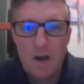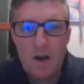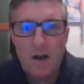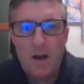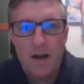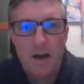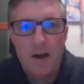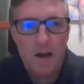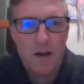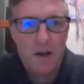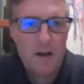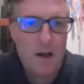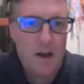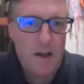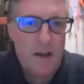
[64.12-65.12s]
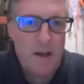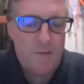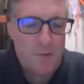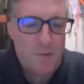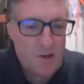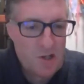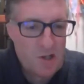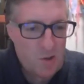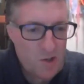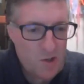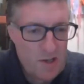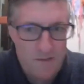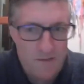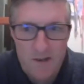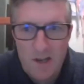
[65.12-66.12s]
Hi, everybody, and good
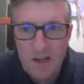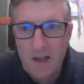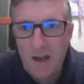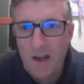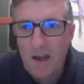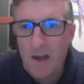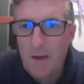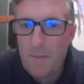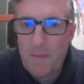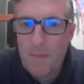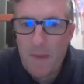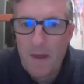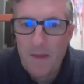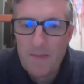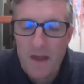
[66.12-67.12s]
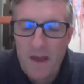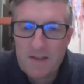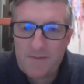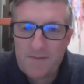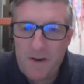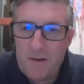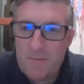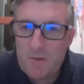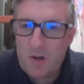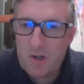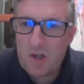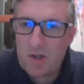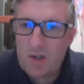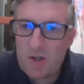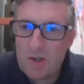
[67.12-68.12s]
evening. And thanks very
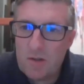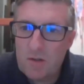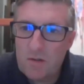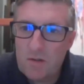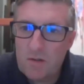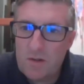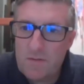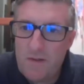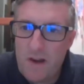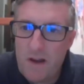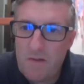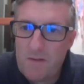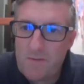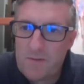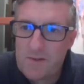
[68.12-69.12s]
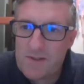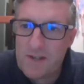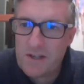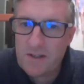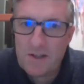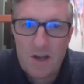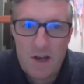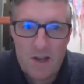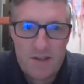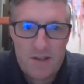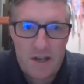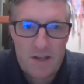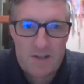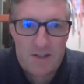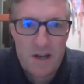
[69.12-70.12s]
much to Valerie for setting the
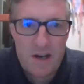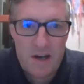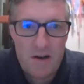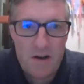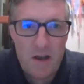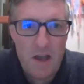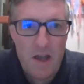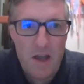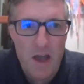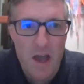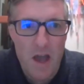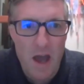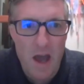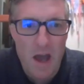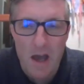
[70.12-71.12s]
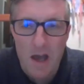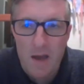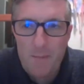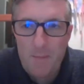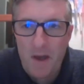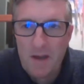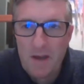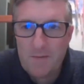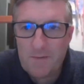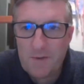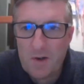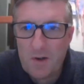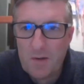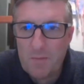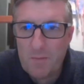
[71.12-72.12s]
context there, and
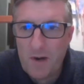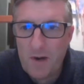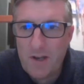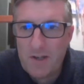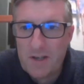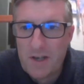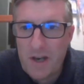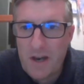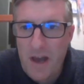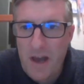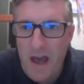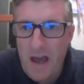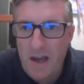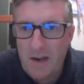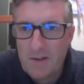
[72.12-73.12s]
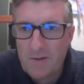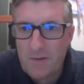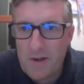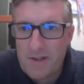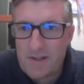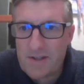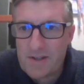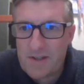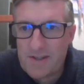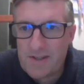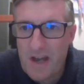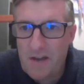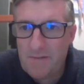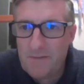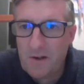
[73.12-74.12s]
for Brendan and Anne and the rest of the
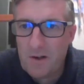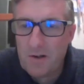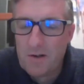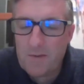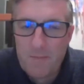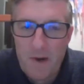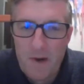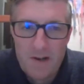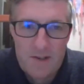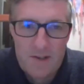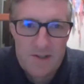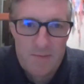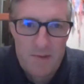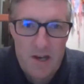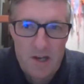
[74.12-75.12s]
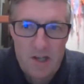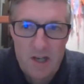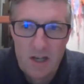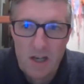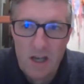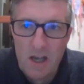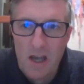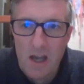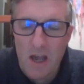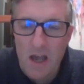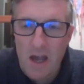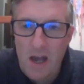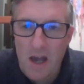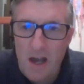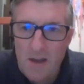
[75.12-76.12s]
staff for participating
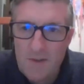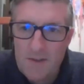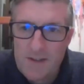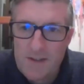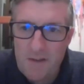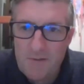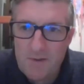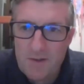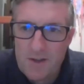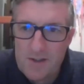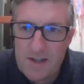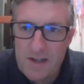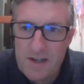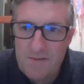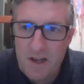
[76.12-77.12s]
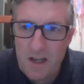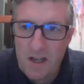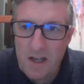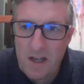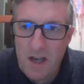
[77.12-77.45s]
this evening.